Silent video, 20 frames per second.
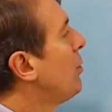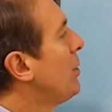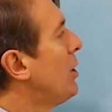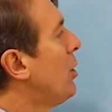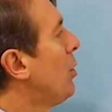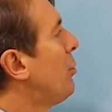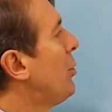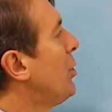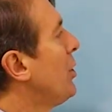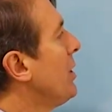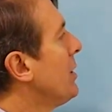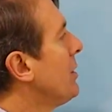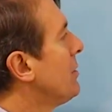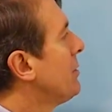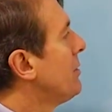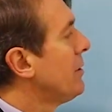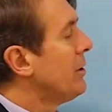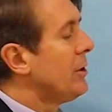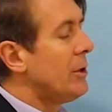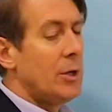We don't put it.
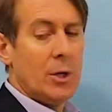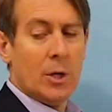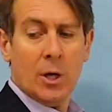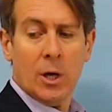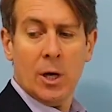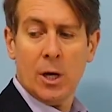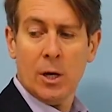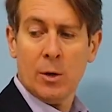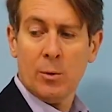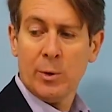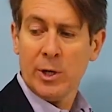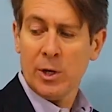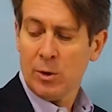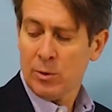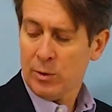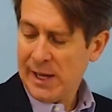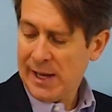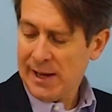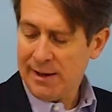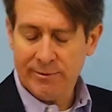We
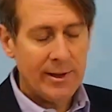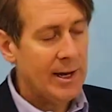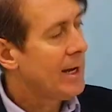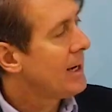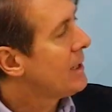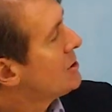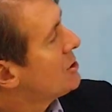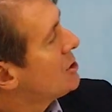don't have that.